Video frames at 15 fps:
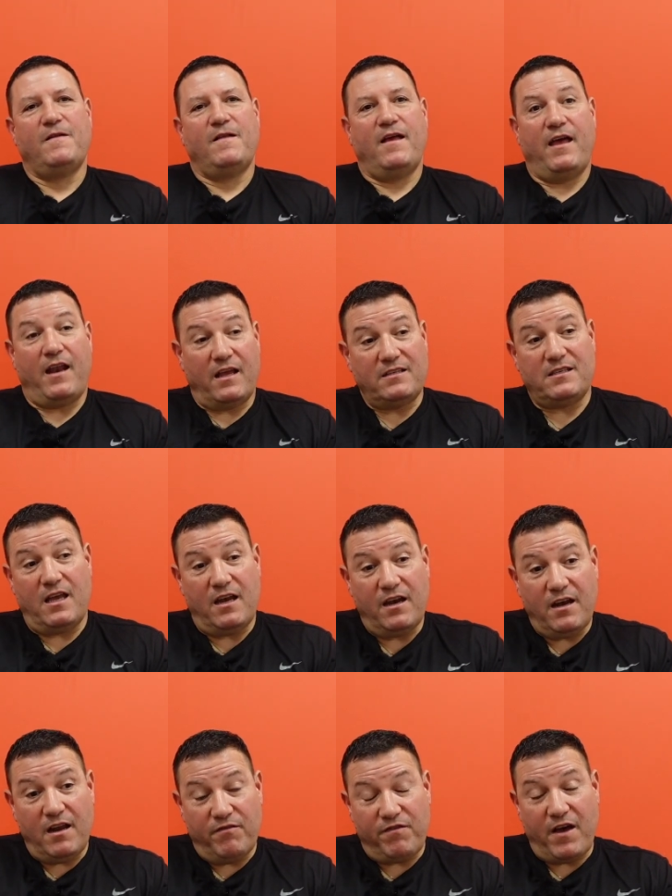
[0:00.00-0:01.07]
And I said,
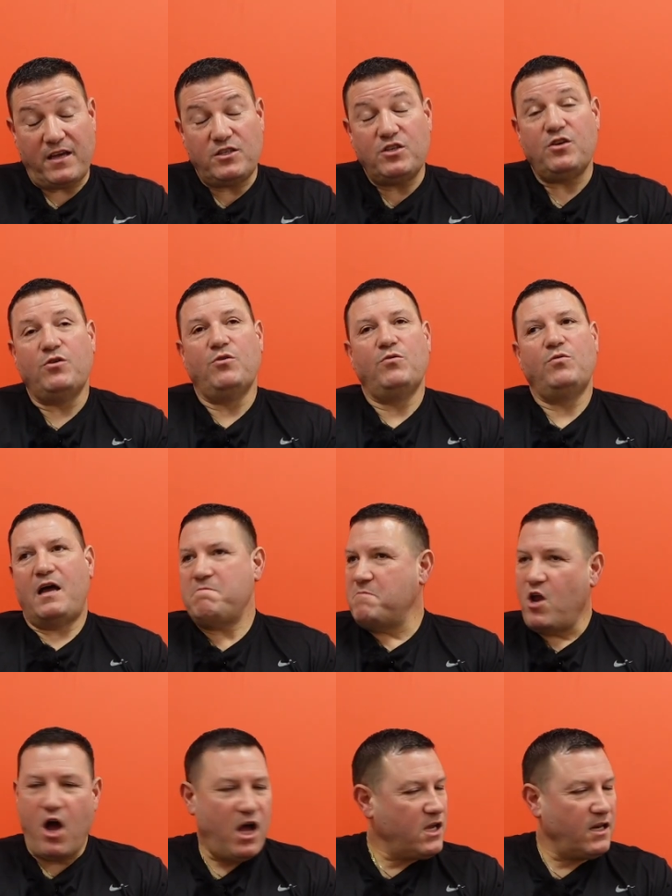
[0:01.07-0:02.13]
and if I do, I'm
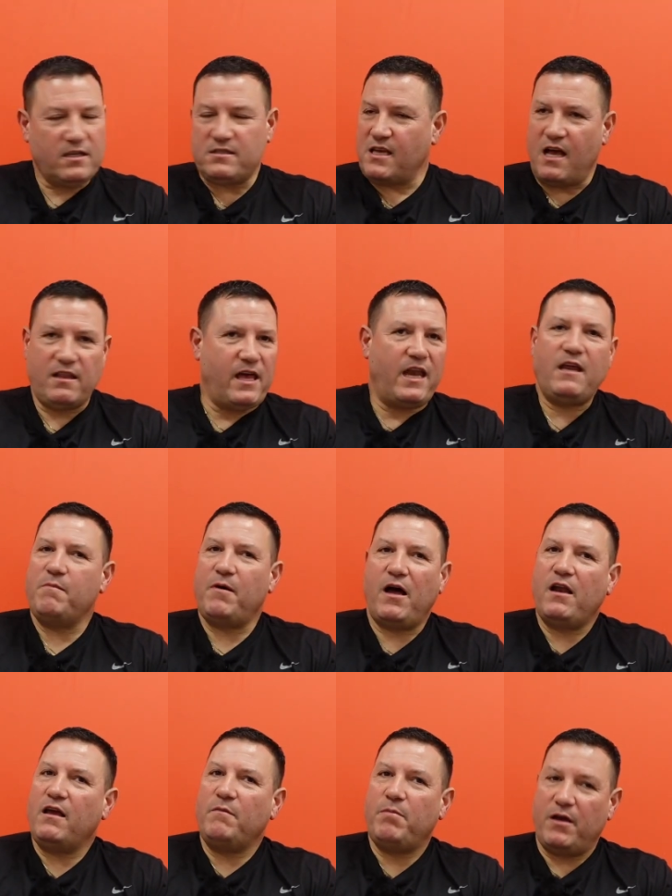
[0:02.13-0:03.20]
not going to tell
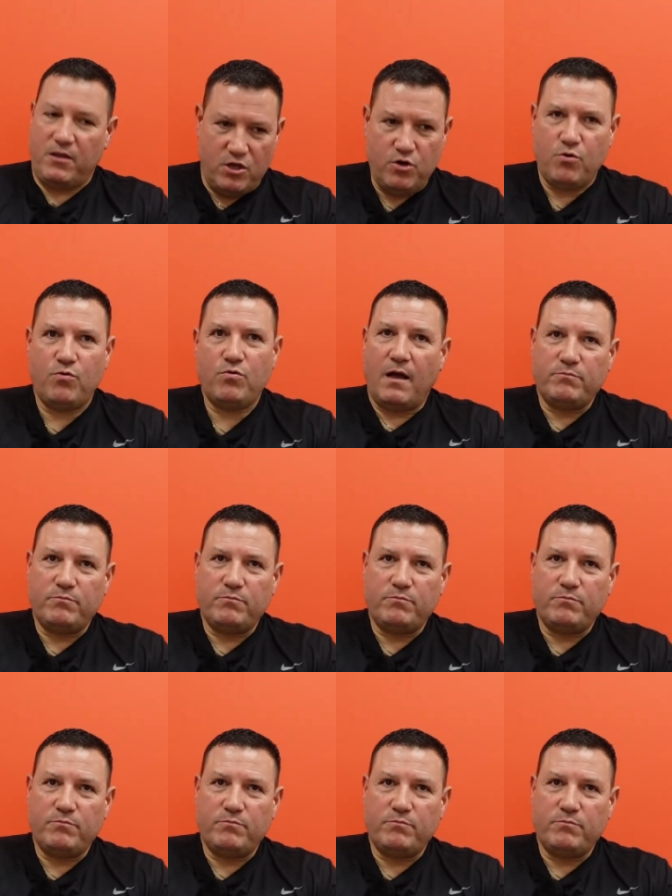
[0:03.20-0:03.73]
anybody but you.